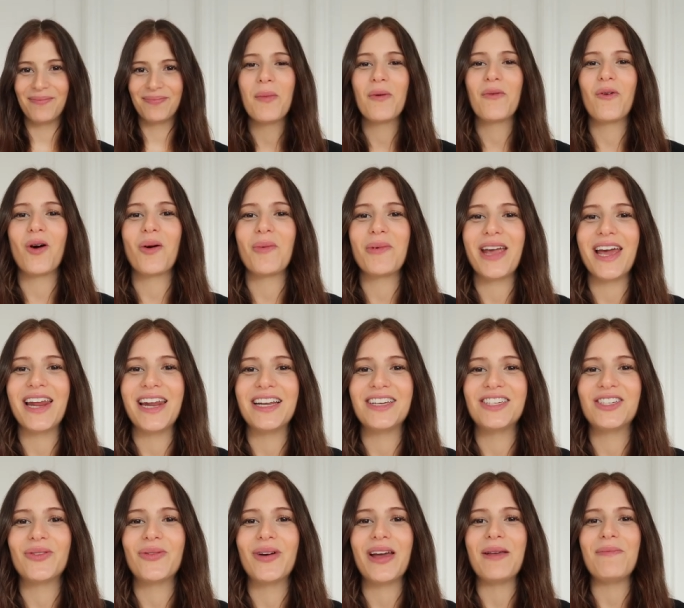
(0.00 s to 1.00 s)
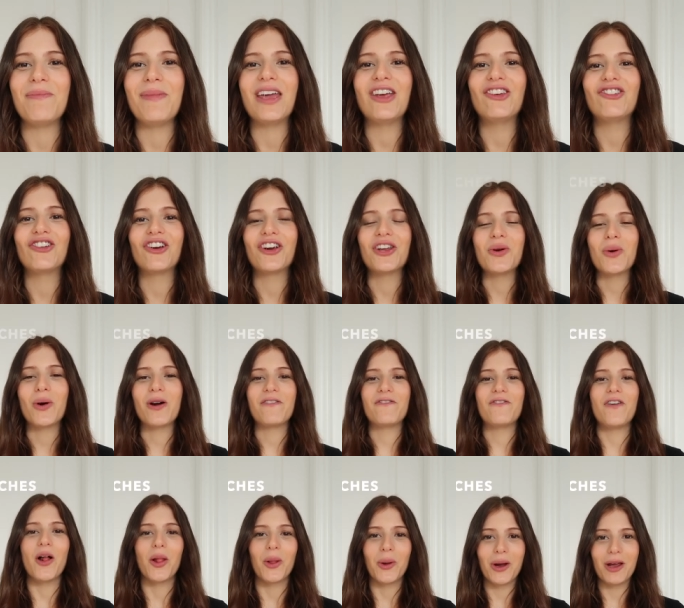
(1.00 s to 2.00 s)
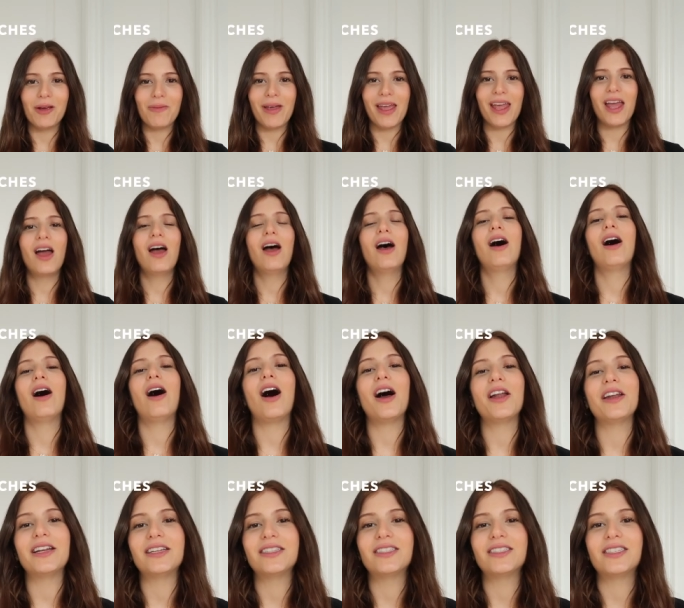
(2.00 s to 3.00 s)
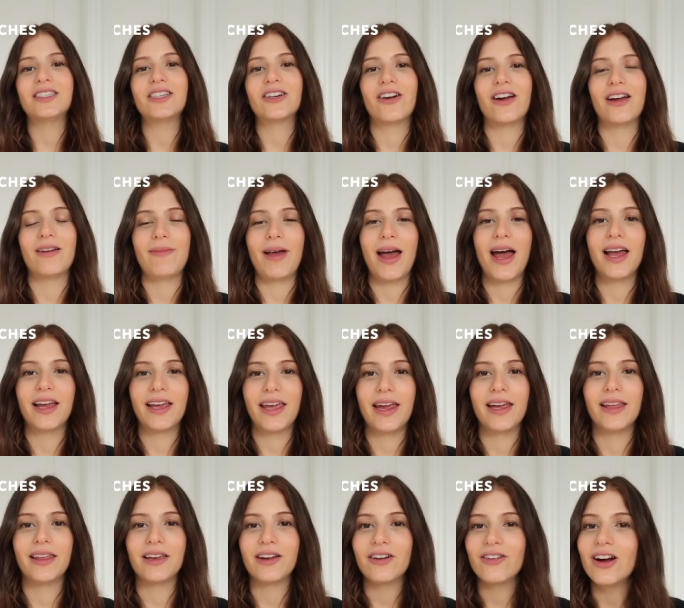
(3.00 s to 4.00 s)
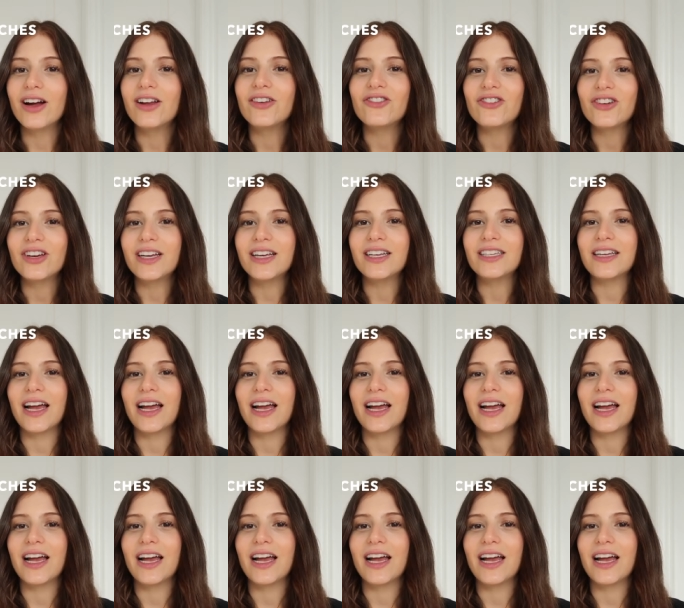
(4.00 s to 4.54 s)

Before we get into it, make sure you are following me on Instagram at Kale and Krunches.